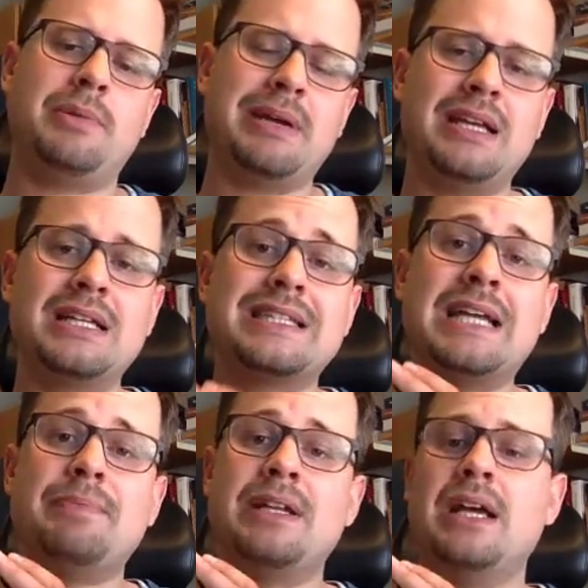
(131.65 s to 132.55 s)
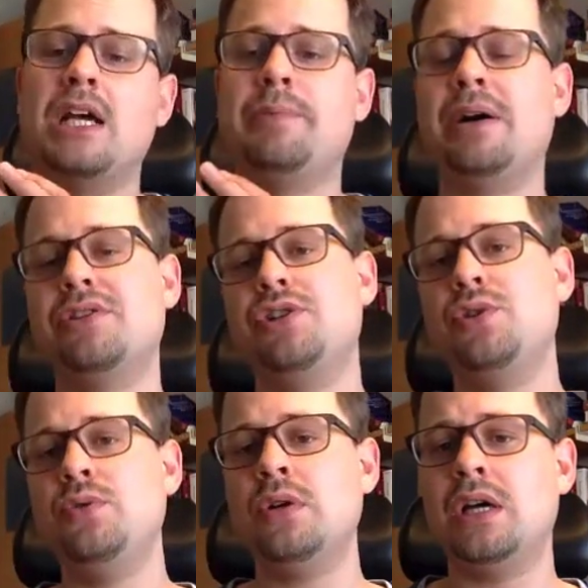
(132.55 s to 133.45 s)
We're making a statement about the
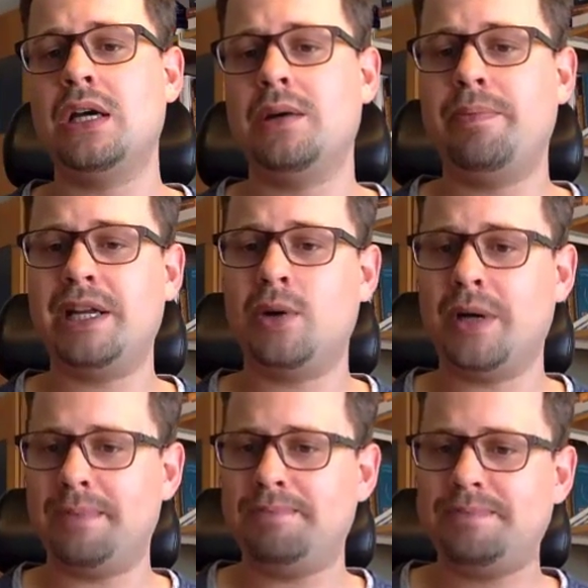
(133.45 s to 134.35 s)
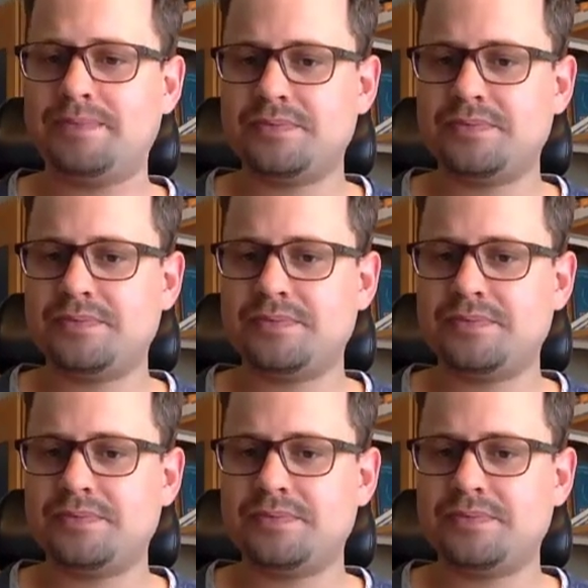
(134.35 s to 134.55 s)
true beta one.